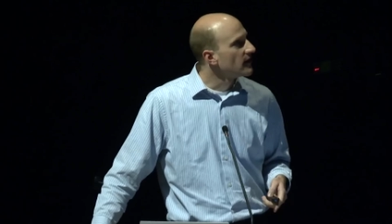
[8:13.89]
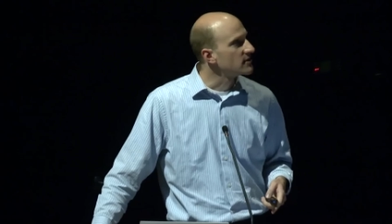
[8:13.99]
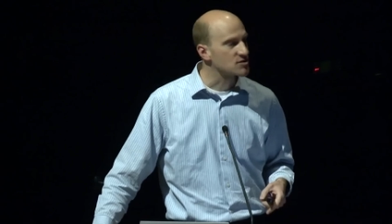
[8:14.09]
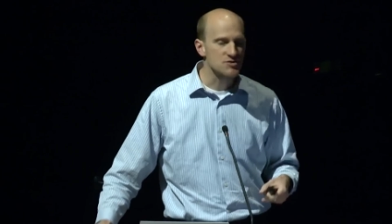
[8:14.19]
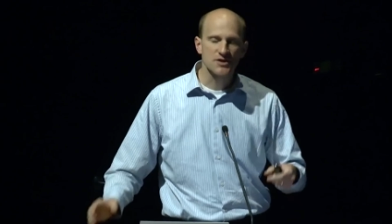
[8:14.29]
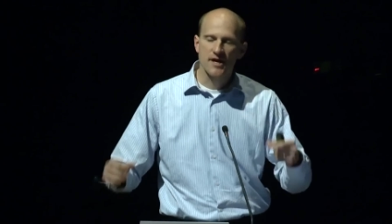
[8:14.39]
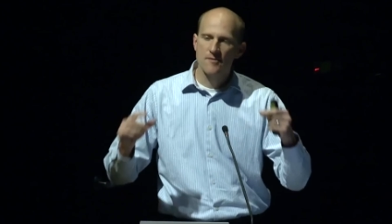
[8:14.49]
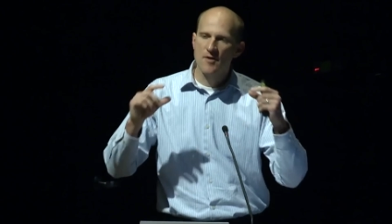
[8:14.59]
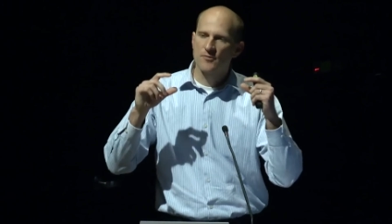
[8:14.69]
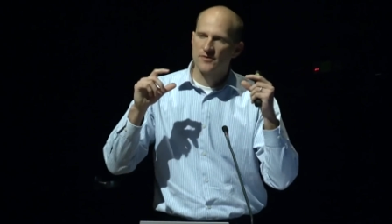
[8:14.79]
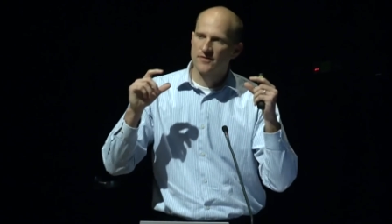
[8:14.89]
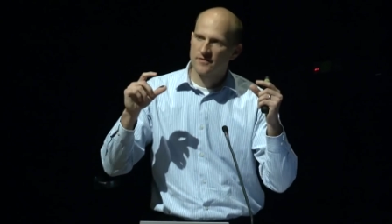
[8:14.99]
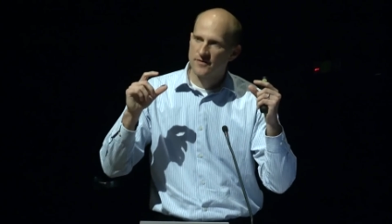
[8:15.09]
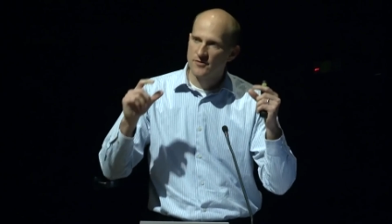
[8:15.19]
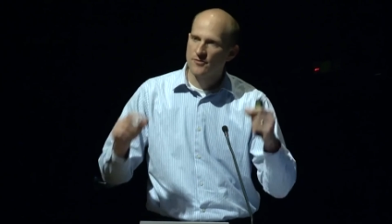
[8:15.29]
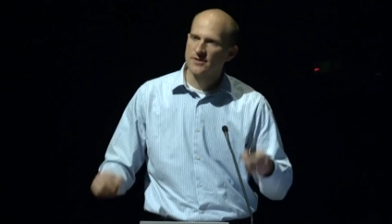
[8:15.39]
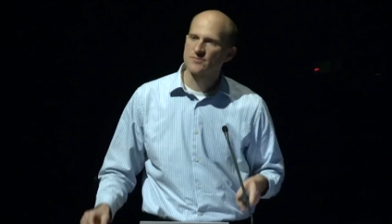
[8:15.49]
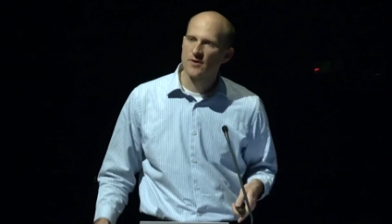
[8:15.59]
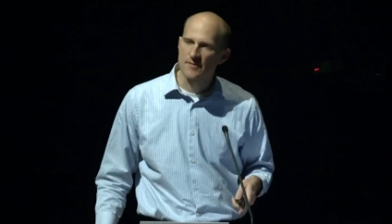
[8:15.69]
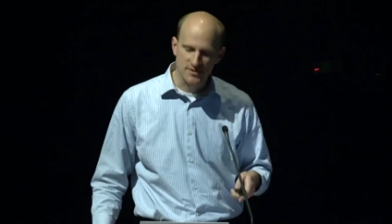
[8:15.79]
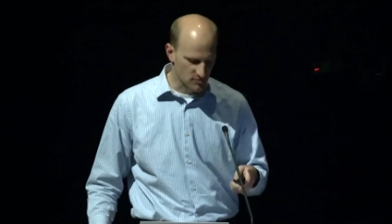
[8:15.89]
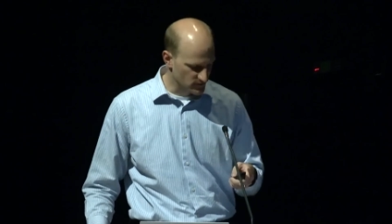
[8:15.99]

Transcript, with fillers: And so she came up with the new experimental